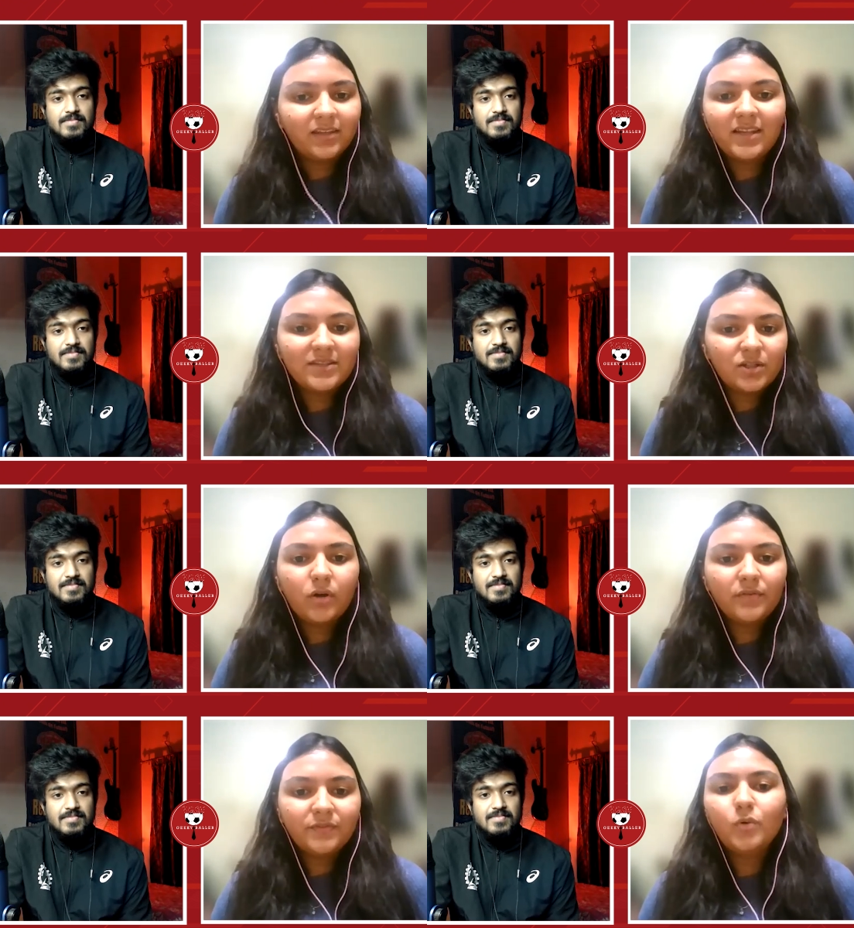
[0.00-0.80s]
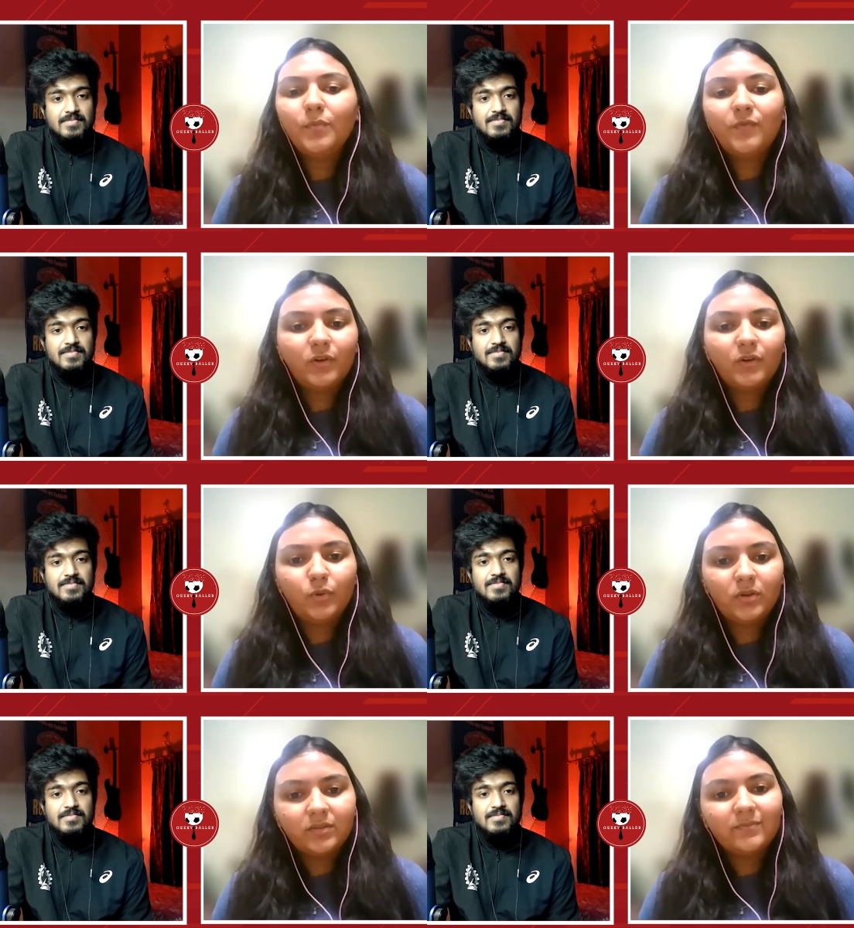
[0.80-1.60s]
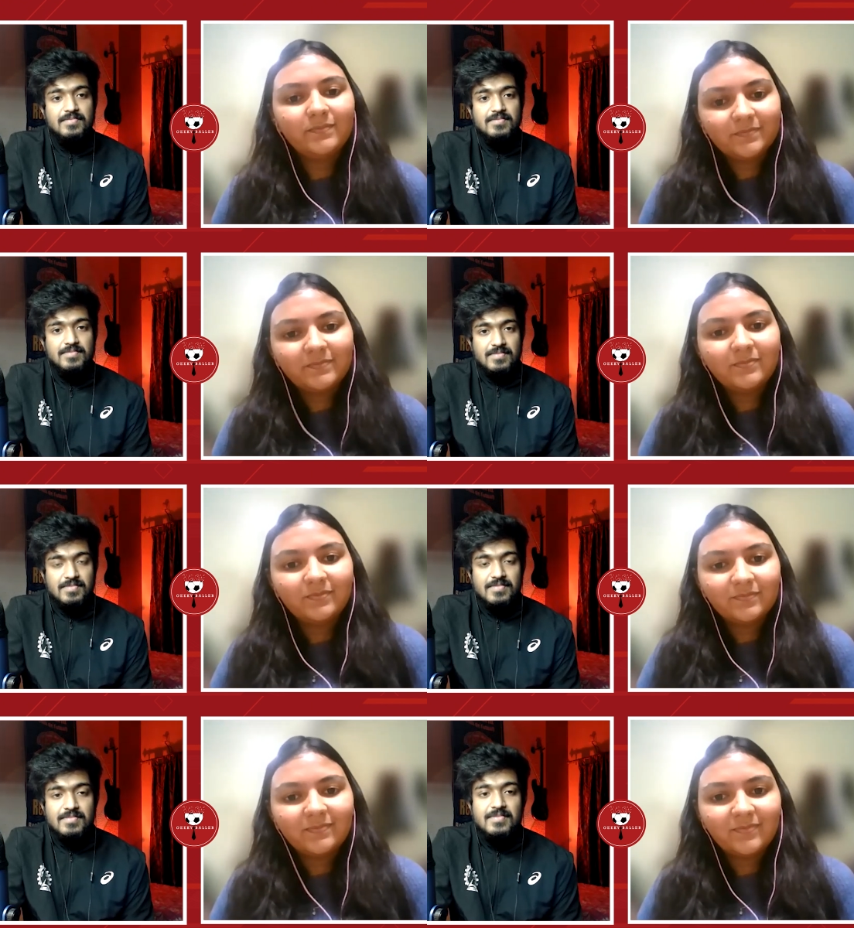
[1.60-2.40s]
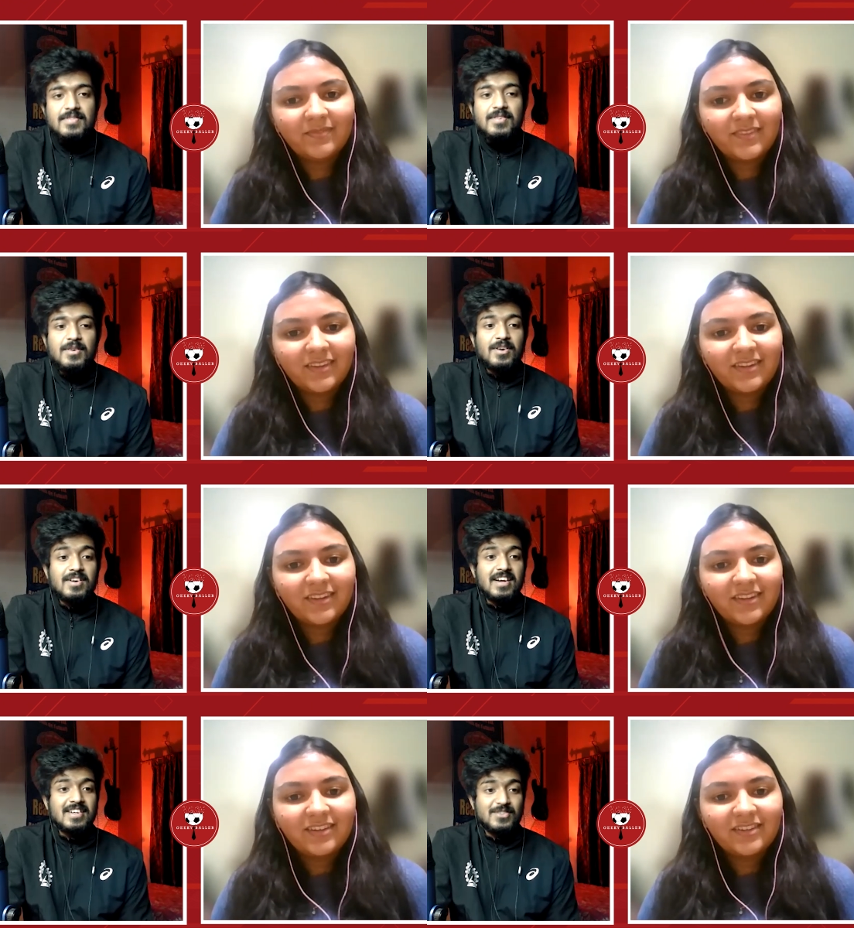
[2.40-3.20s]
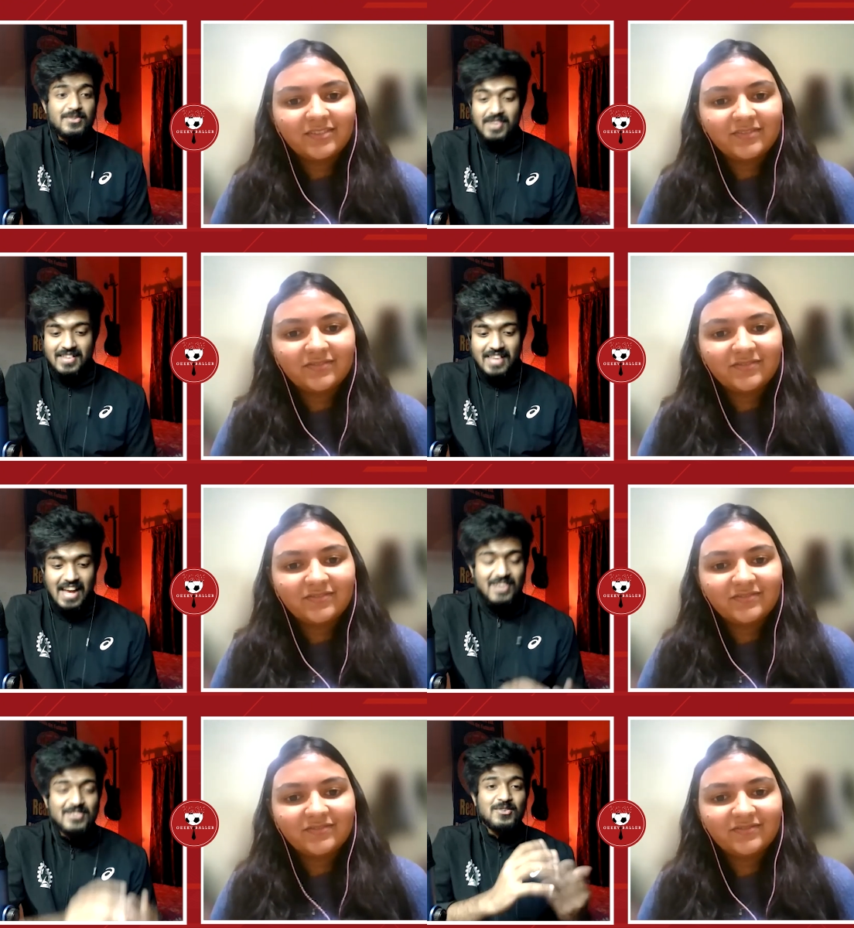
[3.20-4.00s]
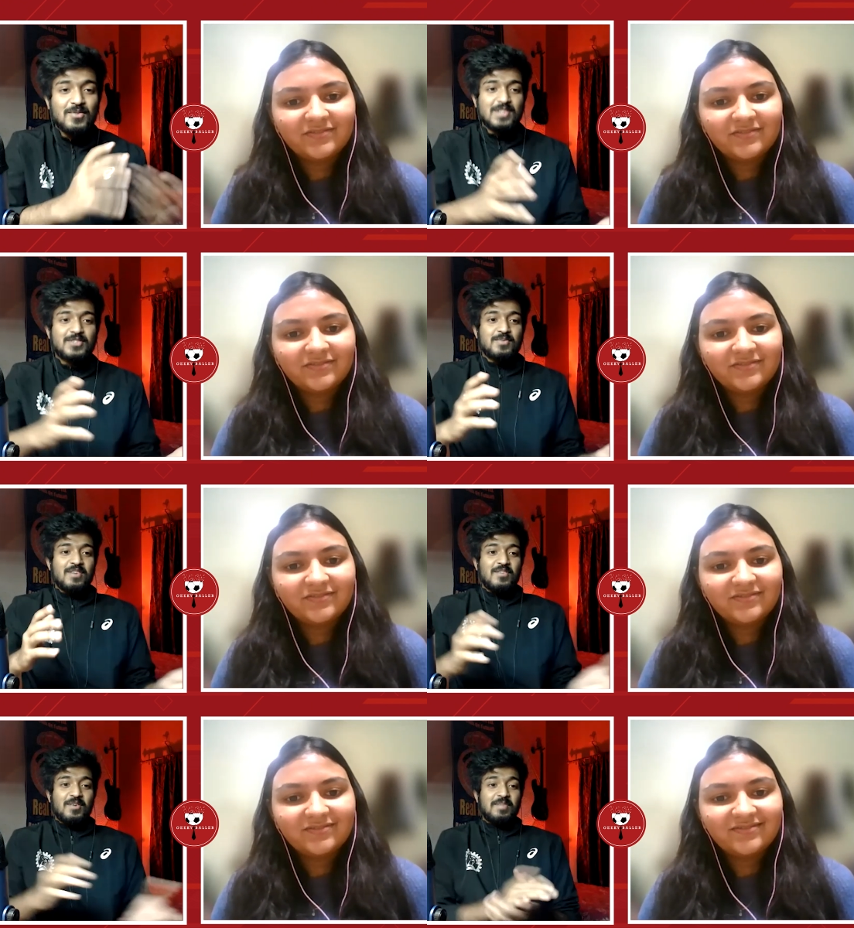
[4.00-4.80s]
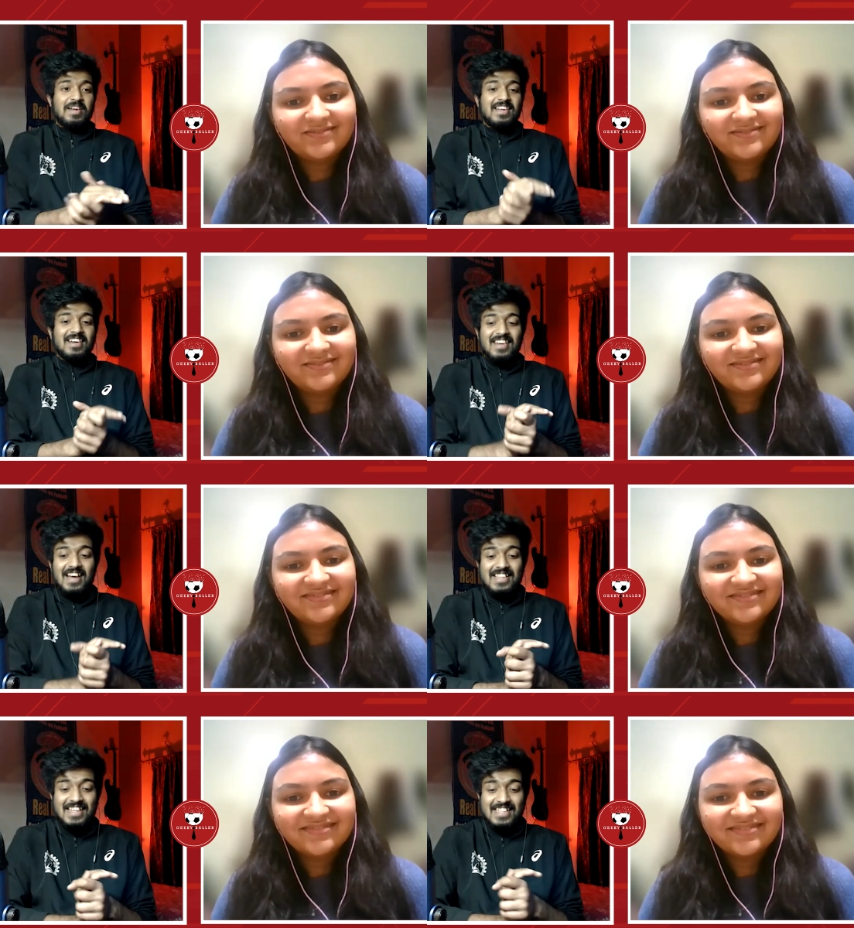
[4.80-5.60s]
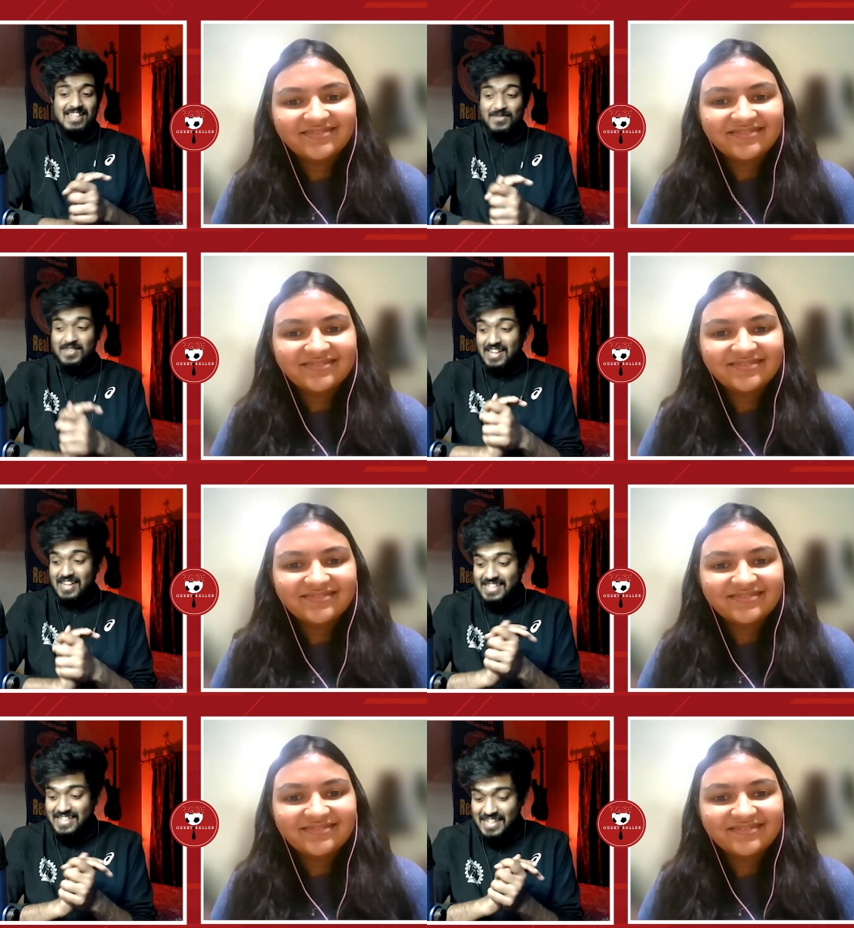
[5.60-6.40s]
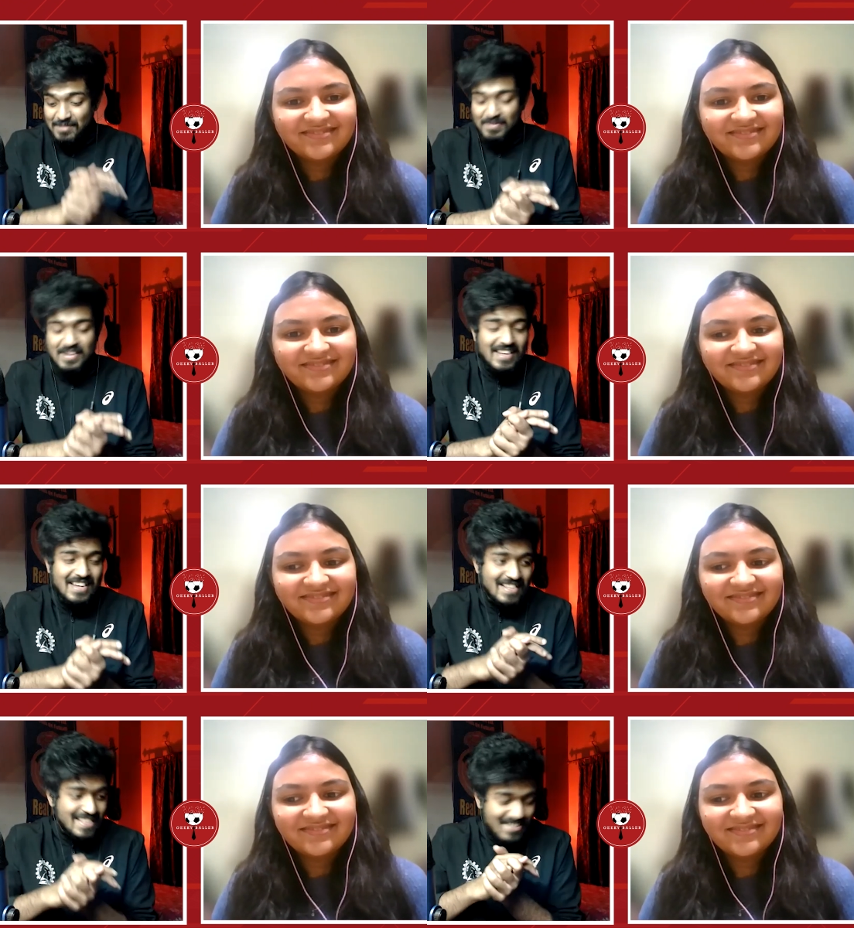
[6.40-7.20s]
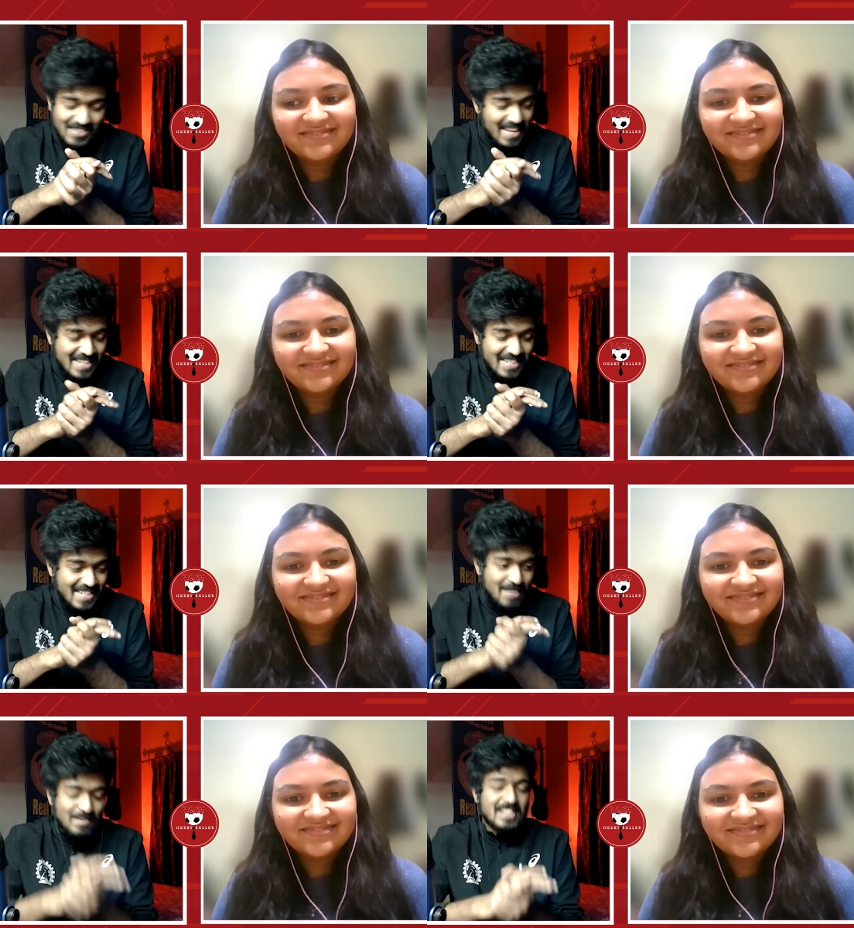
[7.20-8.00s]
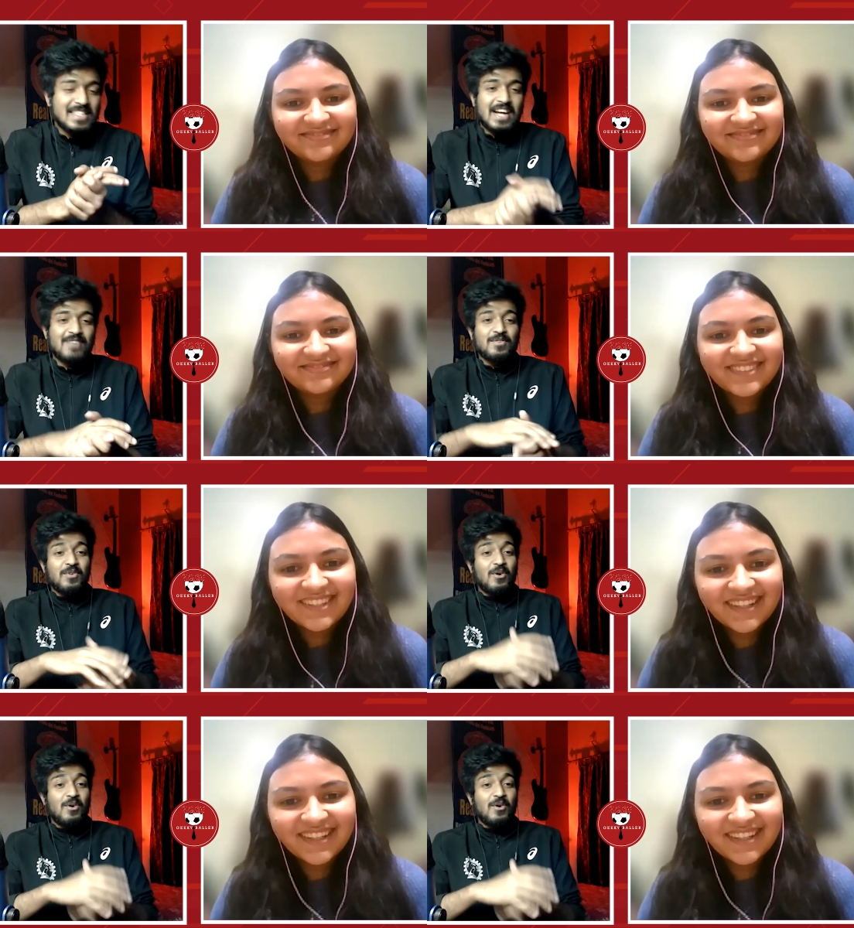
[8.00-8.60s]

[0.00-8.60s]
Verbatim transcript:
Speaker 1: there's a lot of scope for growth.
Speaker 2: All right. So yeah, thank you so much, Shubhra, for being here. I think this was extremely this was extremely insightful for